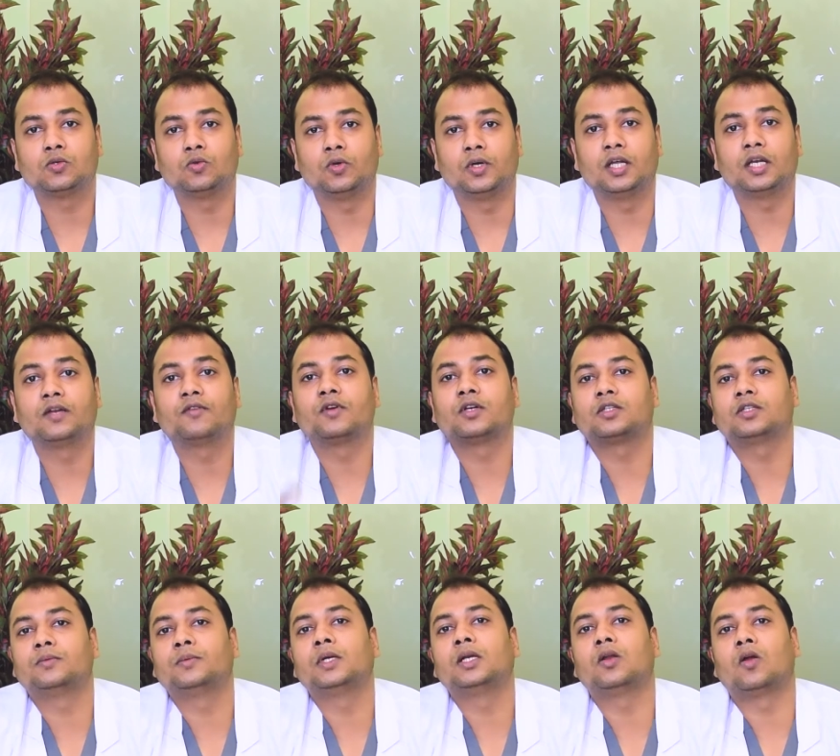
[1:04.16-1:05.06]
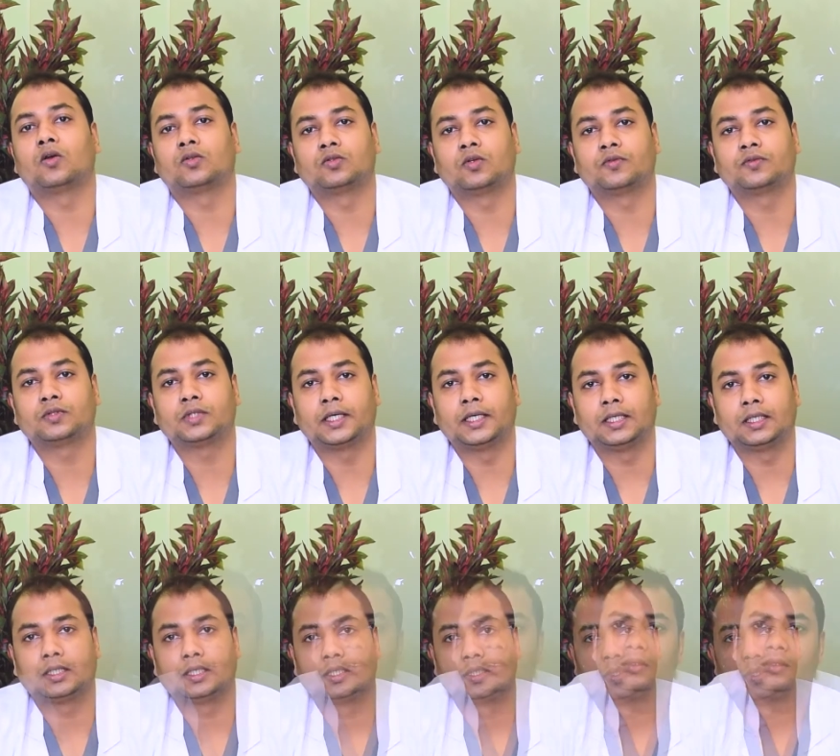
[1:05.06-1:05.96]
to irreversible loss of sight.
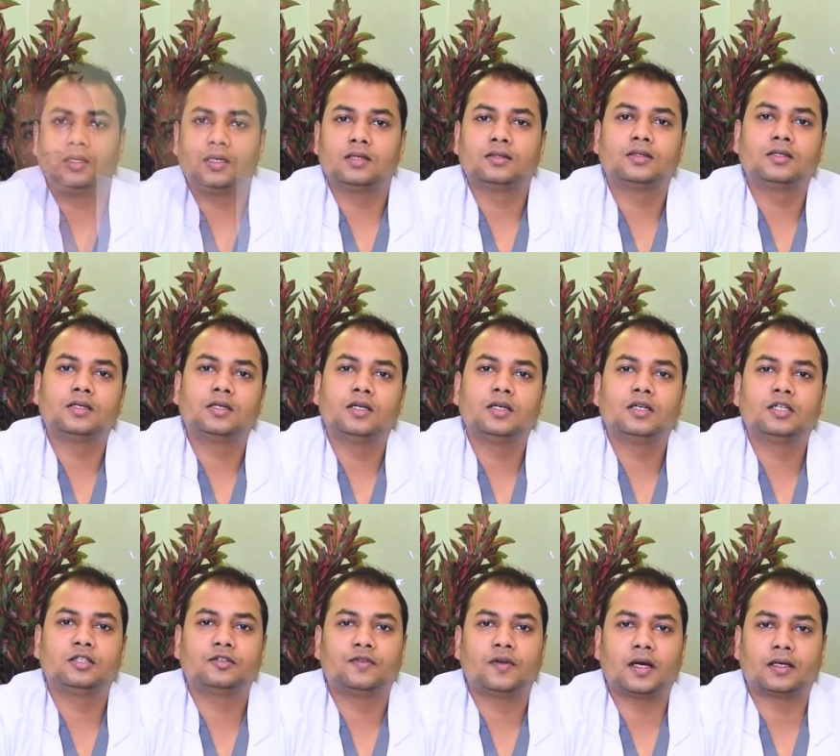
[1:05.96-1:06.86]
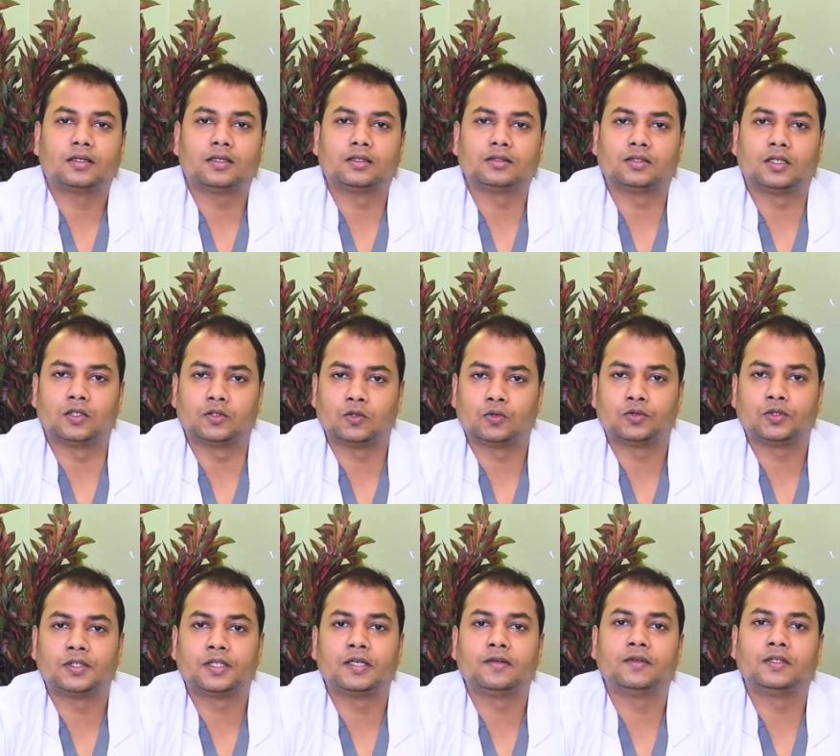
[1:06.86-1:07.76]
There are certain risk factors
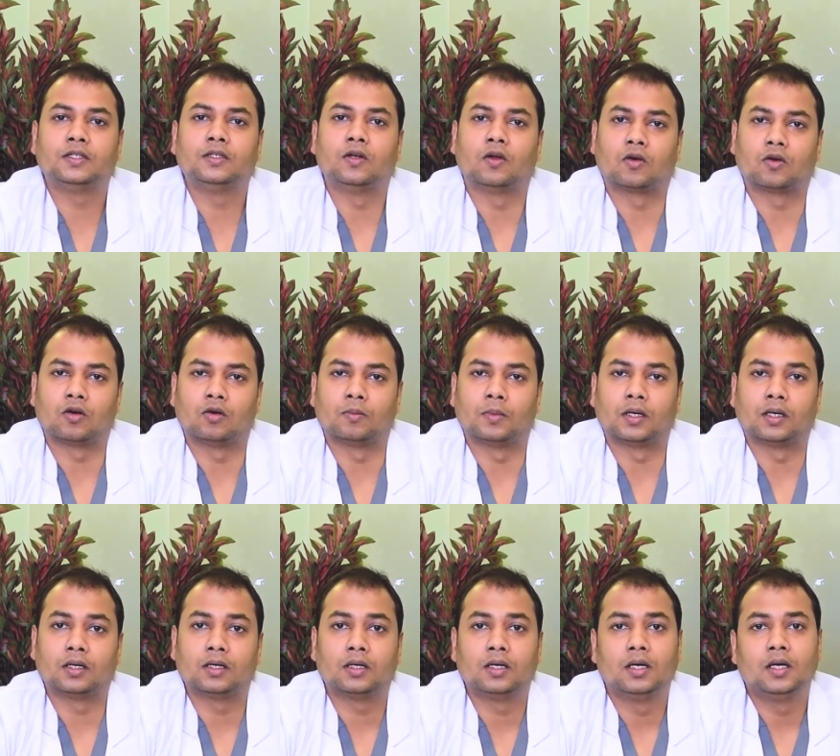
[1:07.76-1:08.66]
associated with glaucoma.